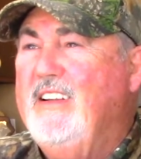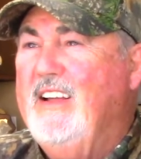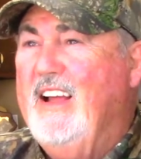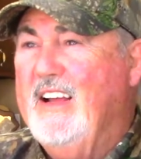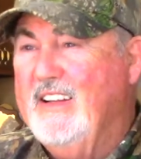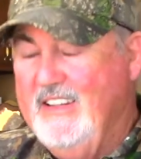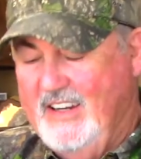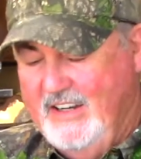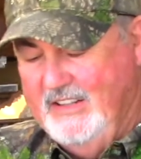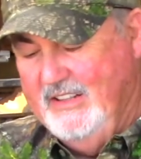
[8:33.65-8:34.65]
I can
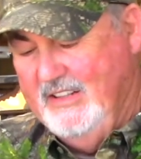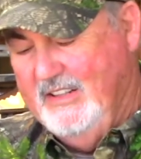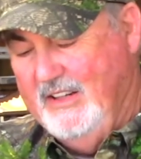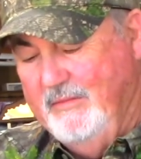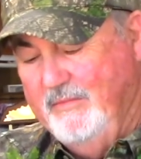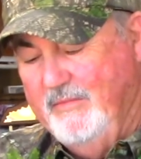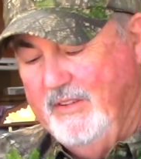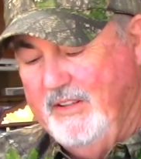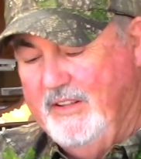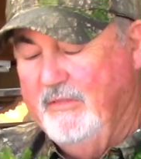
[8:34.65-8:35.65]
take and
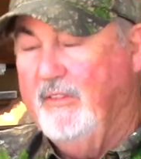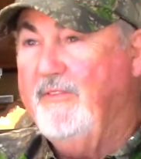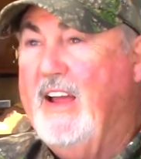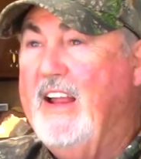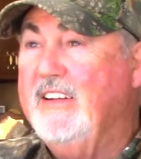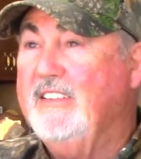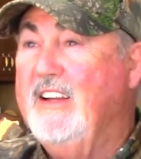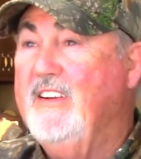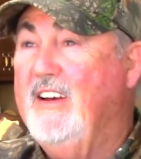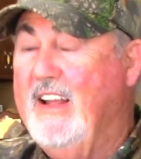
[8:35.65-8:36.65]
give a fighting
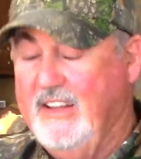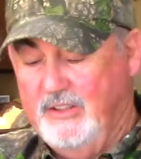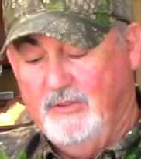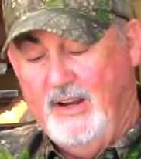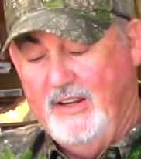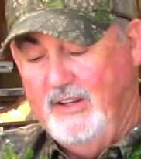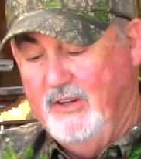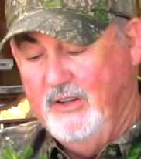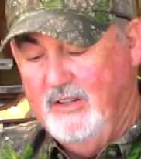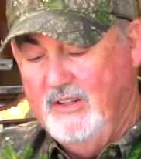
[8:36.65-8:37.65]
sound like this right here.